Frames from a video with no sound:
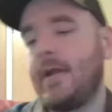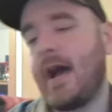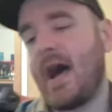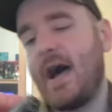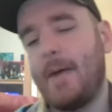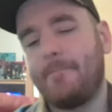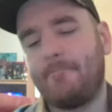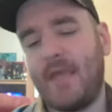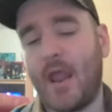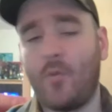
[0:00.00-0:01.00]
And
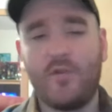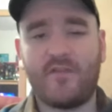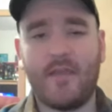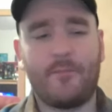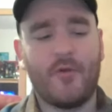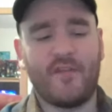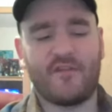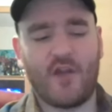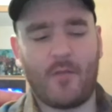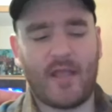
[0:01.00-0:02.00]
I would say put
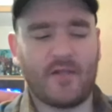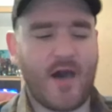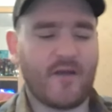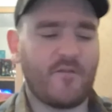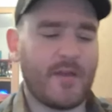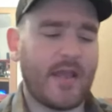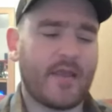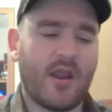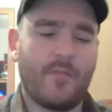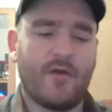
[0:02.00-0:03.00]
this in all my Glocks, but I
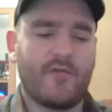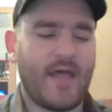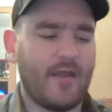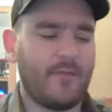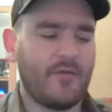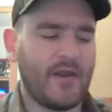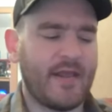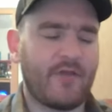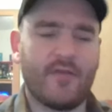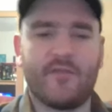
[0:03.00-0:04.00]
care about reliability
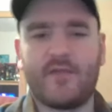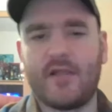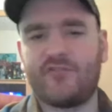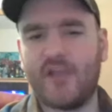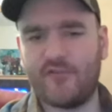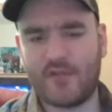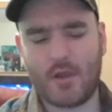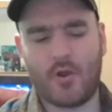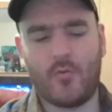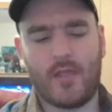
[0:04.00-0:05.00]
and I don't really feel like changing
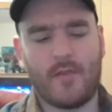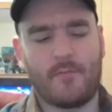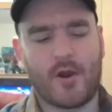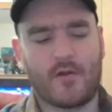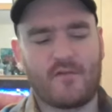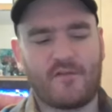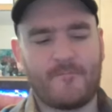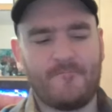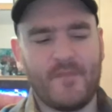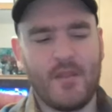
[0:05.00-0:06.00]
out OEM parts.
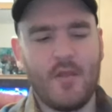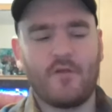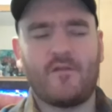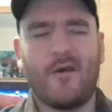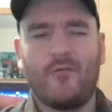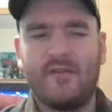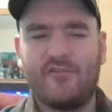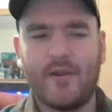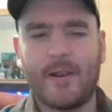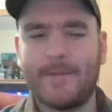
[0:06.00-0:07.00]
So the
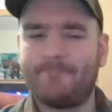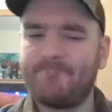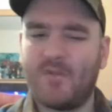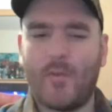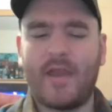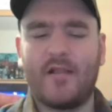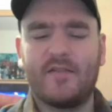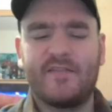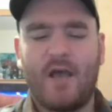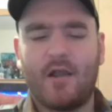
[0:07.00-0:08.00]
trigger, we had a
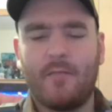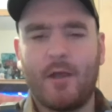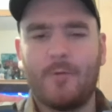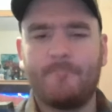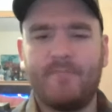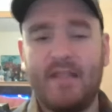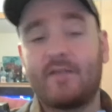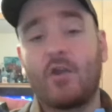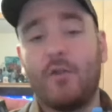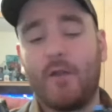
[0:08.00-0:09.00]
lot to talk about.
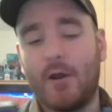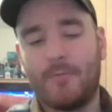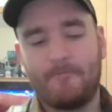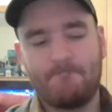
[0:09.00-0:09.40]
It's good though.